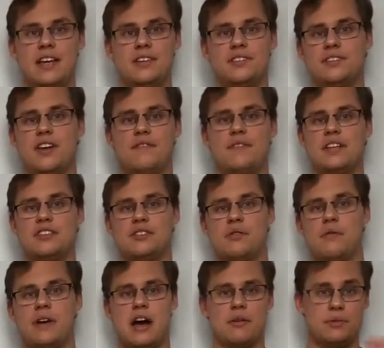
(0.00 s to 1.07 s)
stuff gets
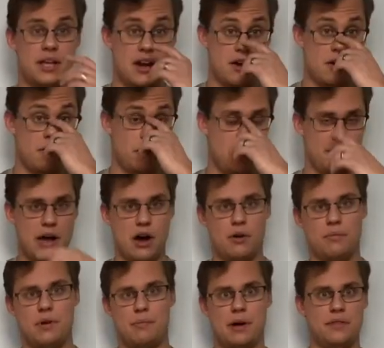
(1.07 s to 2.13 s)
thrown out there
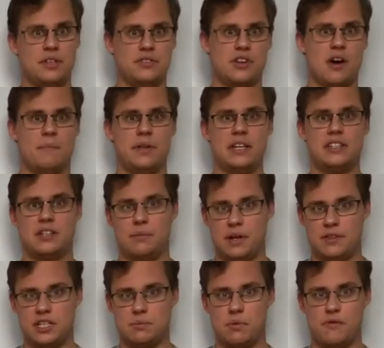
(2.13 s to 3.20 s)
about about these companies and about
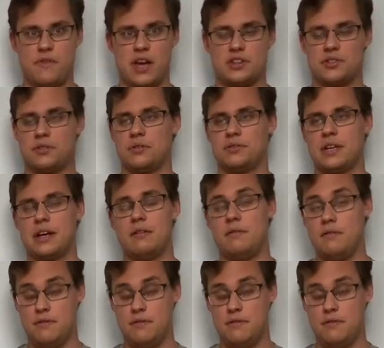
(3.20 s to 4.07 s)
these professionals like